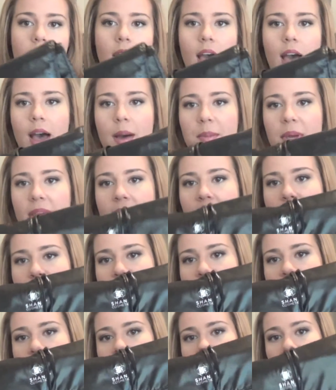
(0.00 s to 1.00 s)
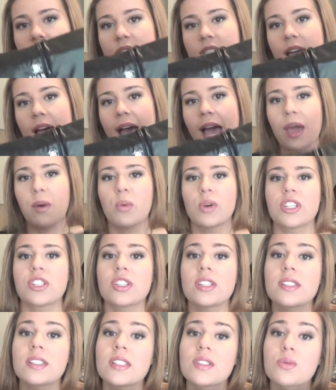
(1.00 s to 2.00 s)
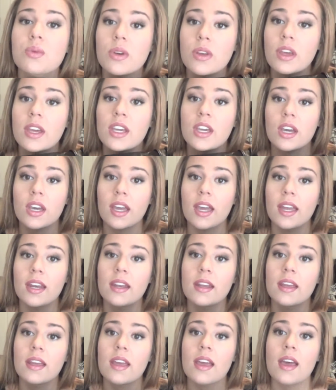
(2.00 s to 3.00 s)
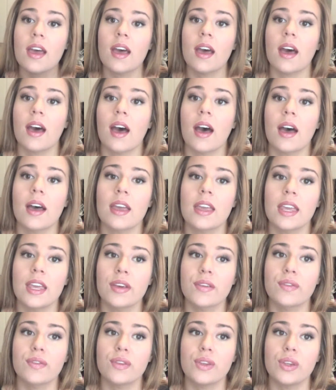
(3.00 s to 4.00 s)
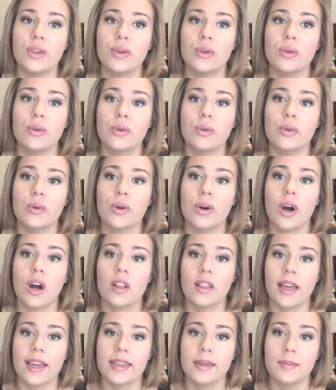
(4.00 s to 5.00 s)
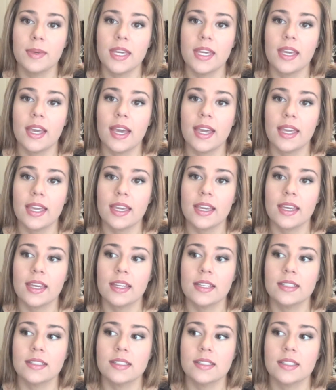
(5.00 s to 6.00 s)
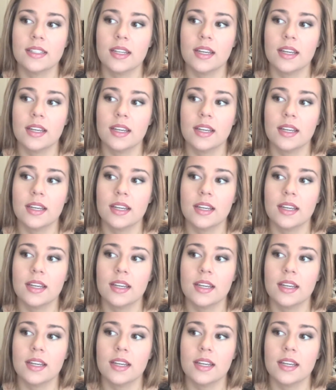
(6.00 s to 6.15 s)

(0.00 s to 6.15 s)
It came in this little tie, which this is really good if you are like me and